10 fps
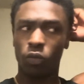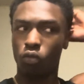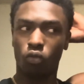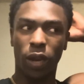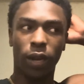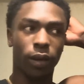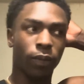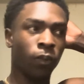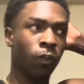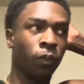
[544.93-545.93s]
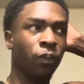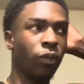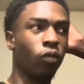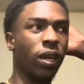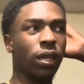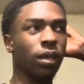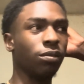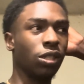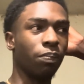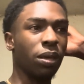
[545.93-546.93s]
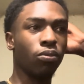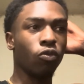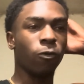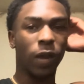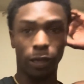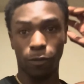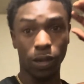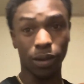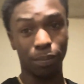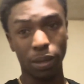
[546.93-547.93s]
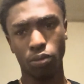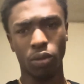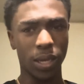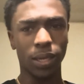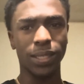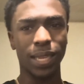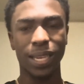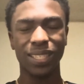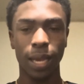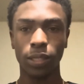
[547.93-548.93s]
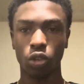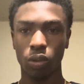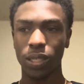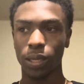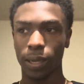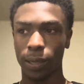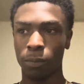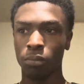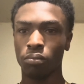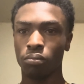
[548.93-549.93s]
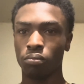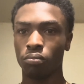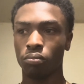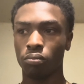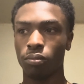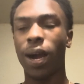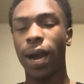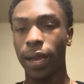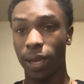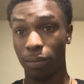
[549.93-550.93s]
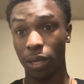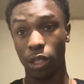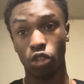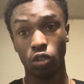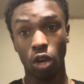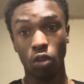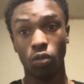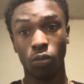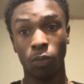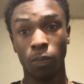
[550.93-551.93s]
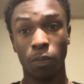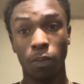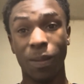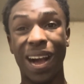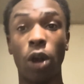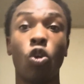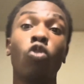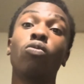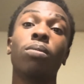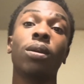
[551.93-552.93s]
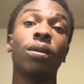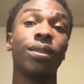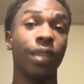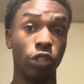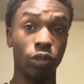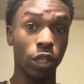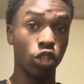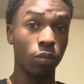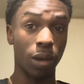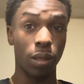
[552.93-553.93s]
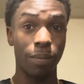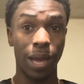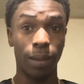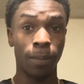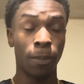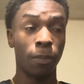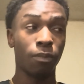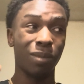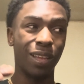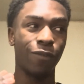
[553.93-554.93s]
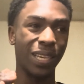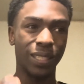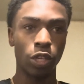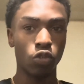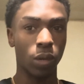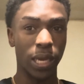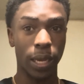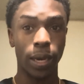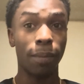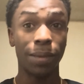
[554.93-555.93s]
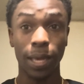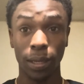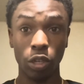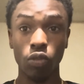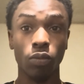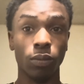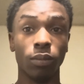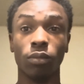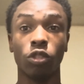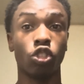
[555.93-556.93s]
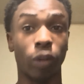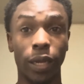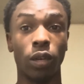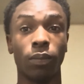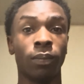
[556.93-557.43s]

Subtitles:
Where when it comes to people fighting for other people, he understands that. So he's like, all right, I'm going to let you go. I hope that you get your brother back. But if I see you again, I'm killing you. Straight up.